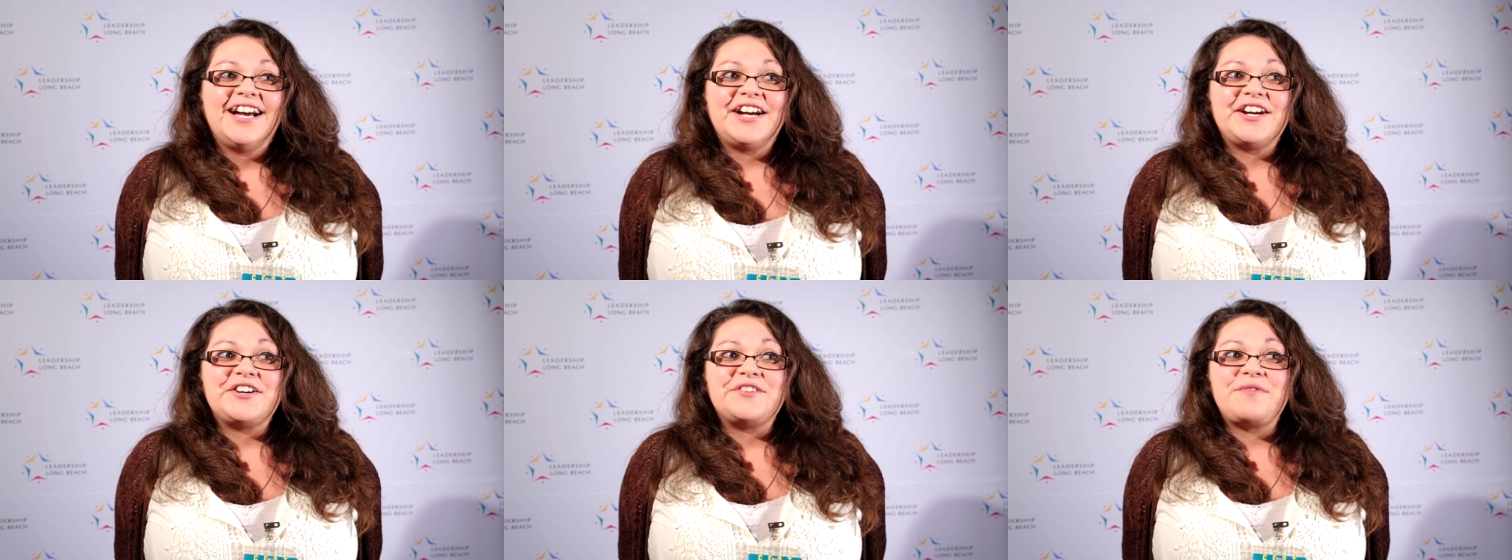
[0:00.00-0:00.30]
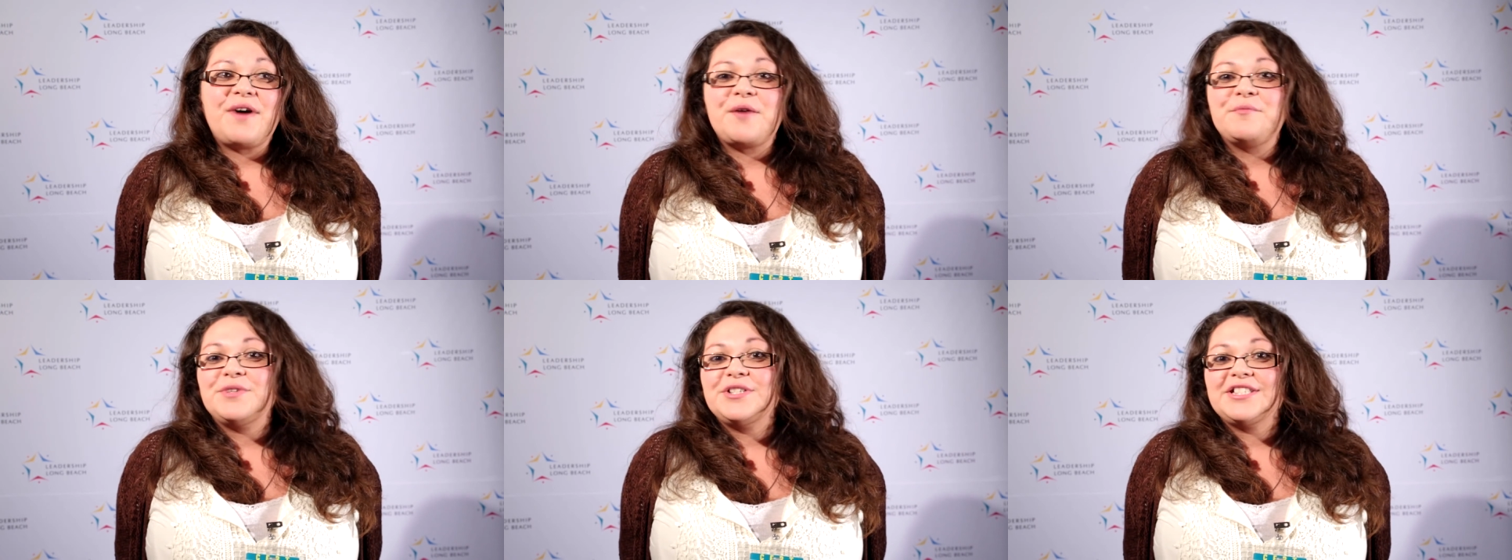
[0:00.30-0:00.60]
Um,
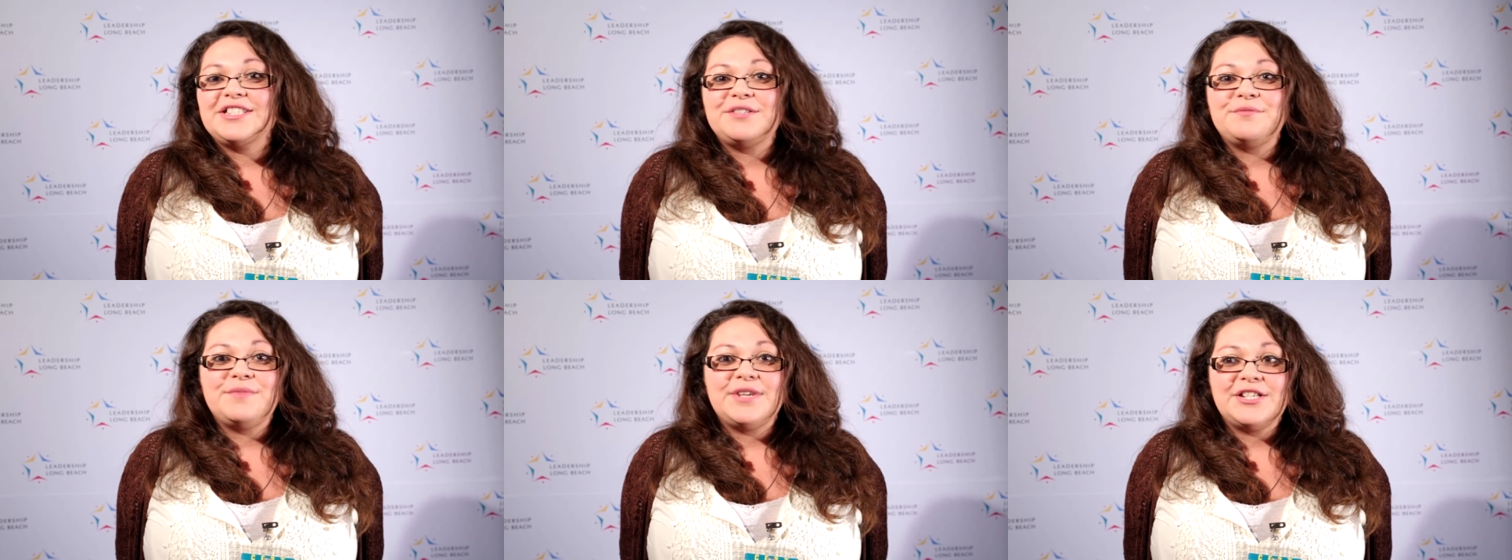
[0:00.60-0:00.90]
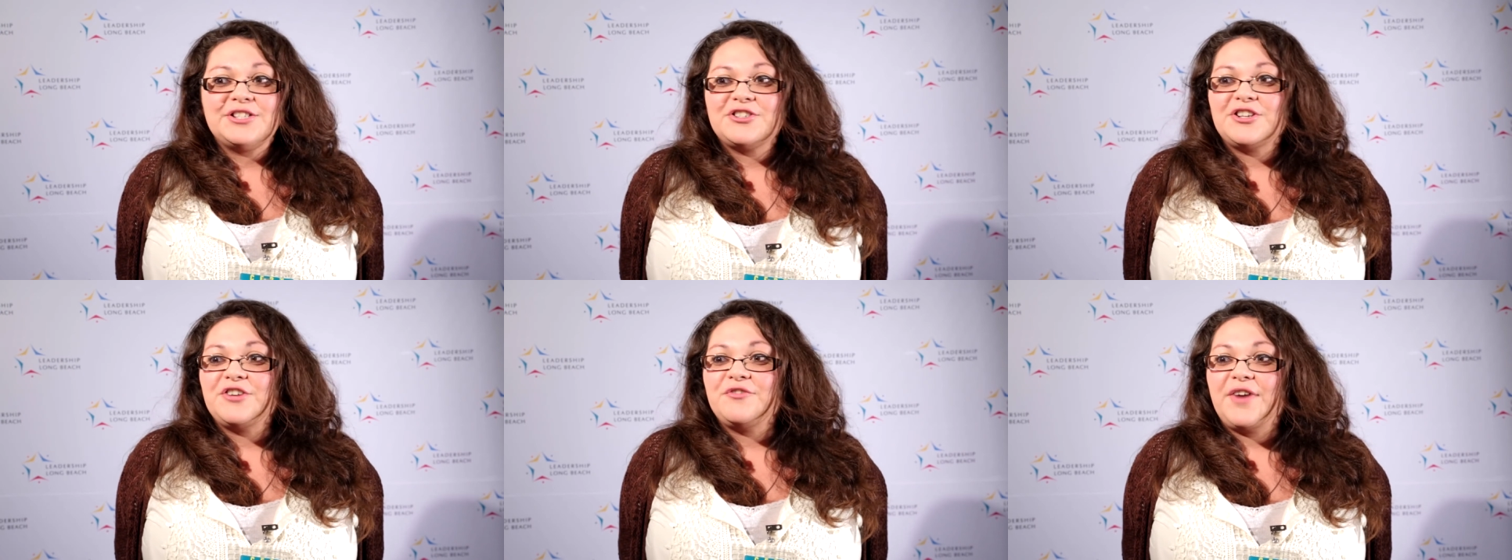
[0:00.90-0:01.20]
I'm just a
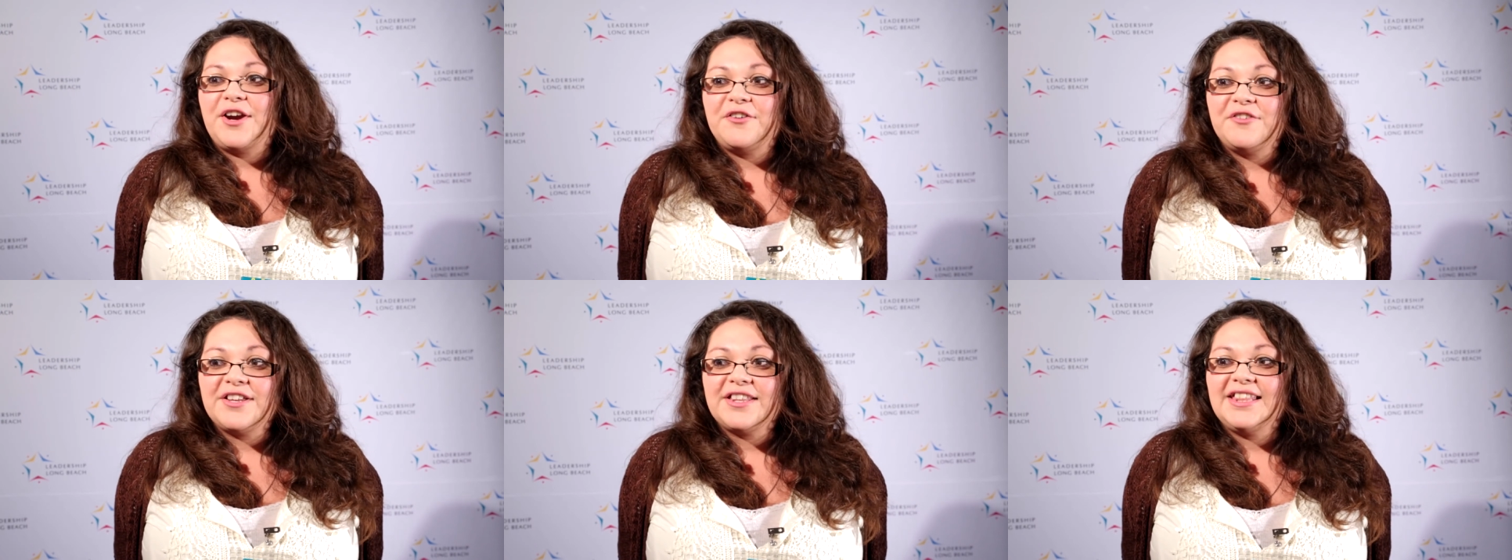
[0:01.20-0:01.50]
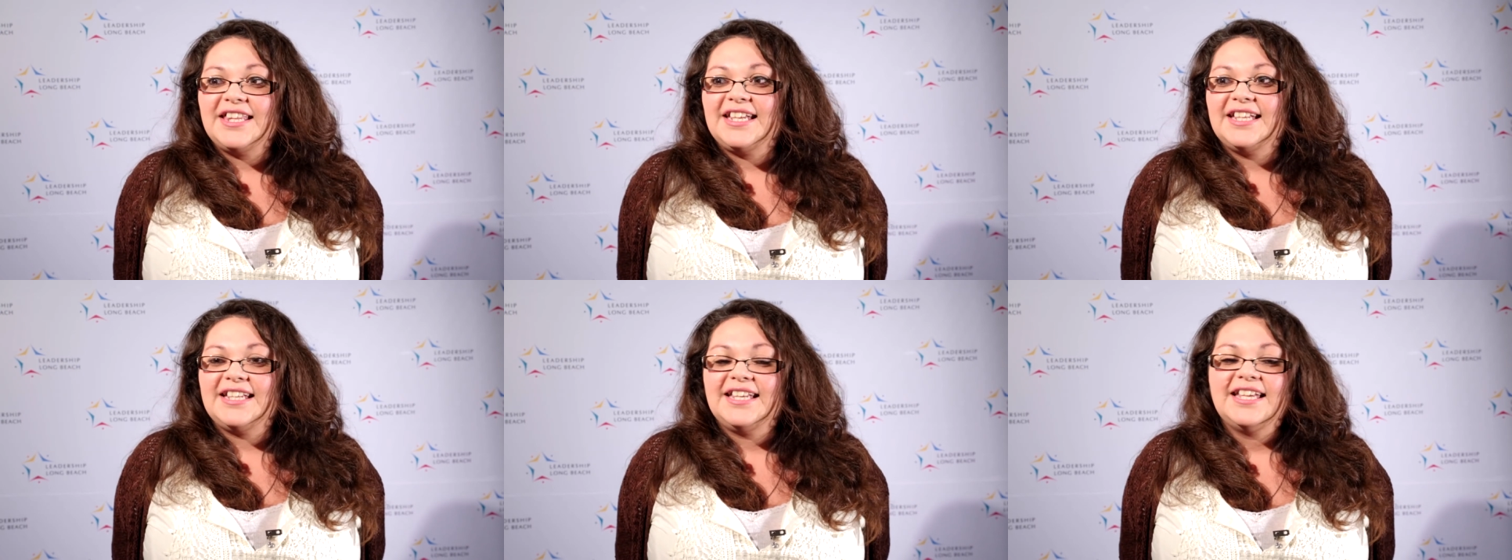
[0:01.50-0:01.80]
mixture of
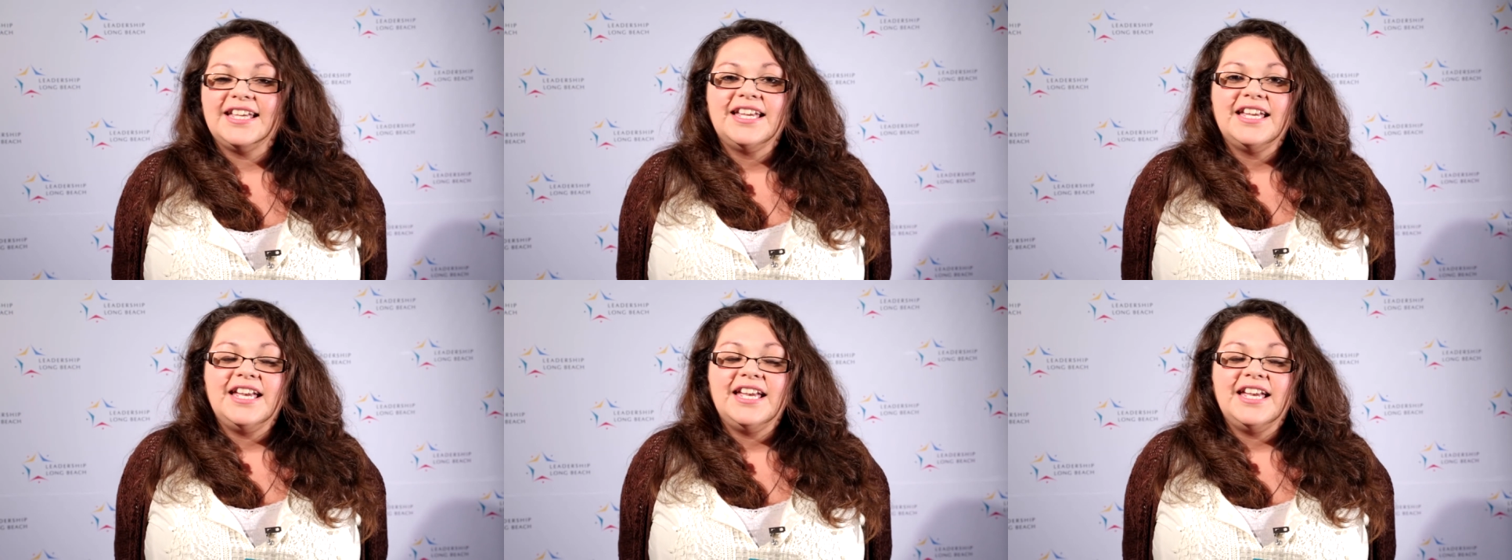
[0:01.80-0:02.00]
everything.